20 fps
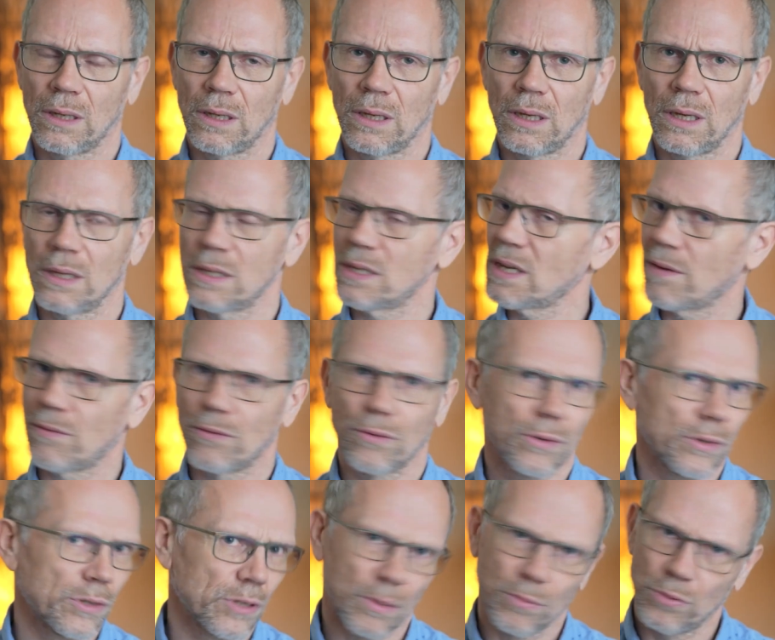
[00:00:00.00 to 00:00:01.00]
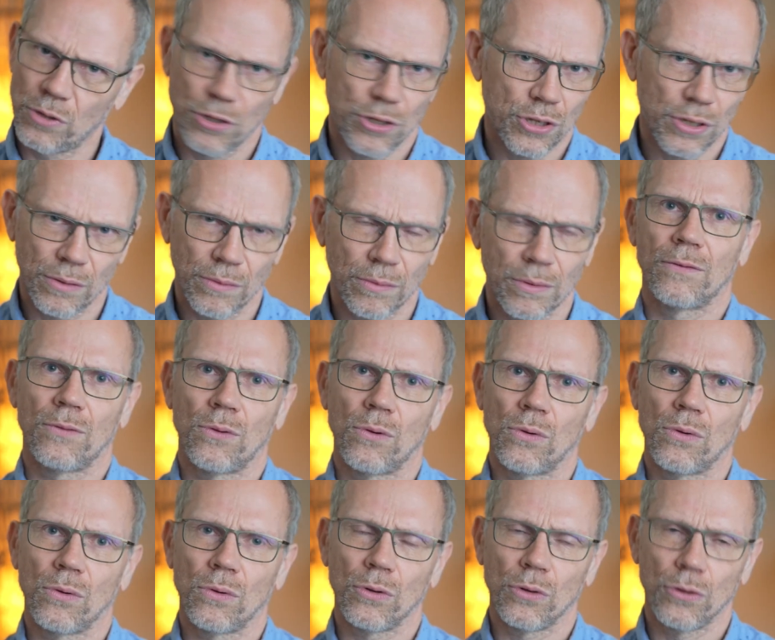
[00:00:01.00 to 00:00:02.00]
it's ever a substitute
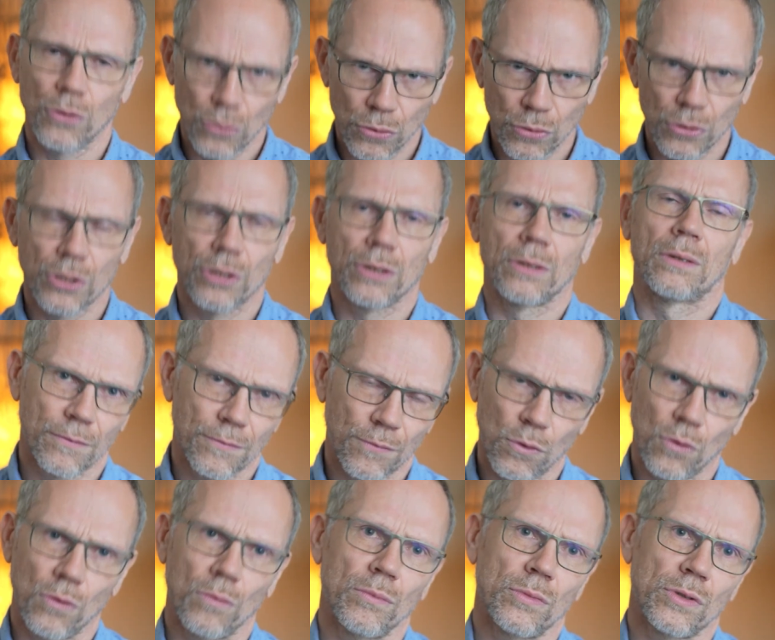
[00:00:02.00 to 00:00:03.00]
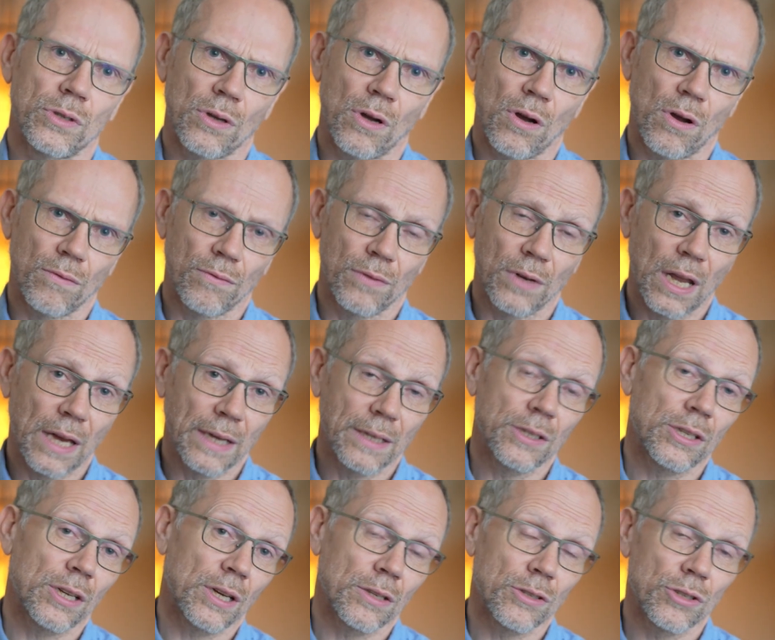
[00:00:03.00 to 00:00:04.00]
for good forms of light
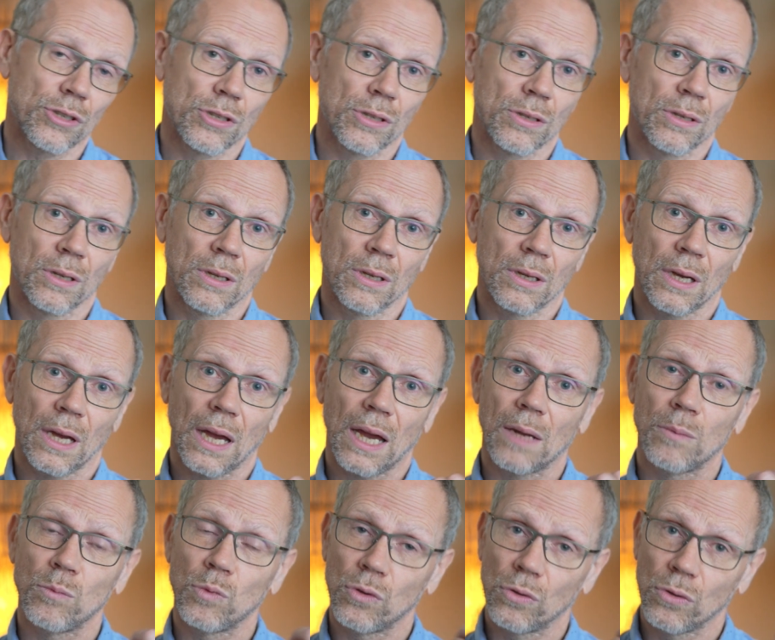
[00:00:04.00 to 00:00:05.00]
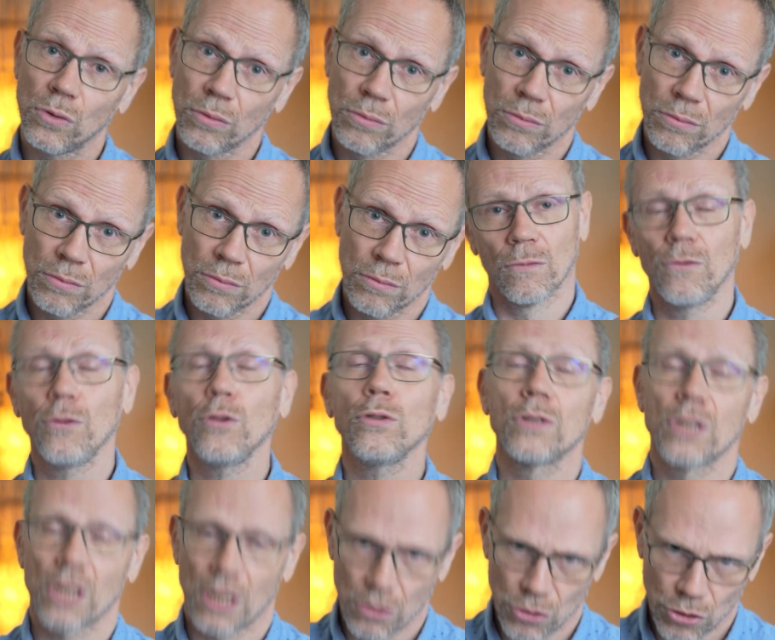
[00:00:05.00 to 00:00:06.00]
touch and more full
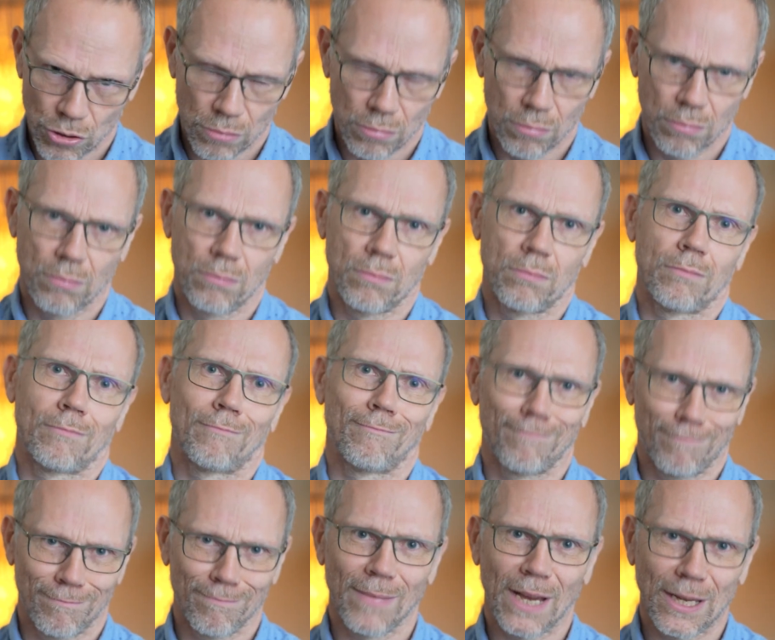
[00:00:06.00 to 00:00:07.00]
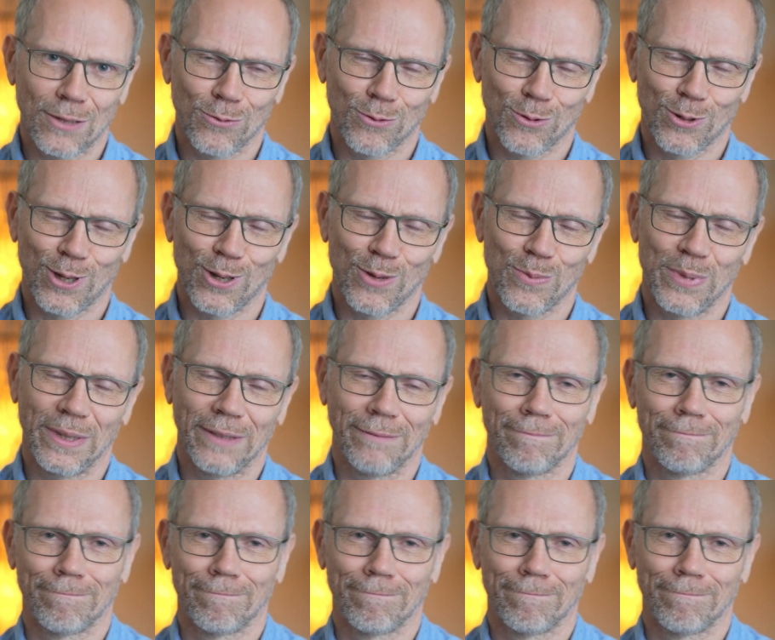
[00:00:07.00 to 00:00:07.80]
touch manual therapy.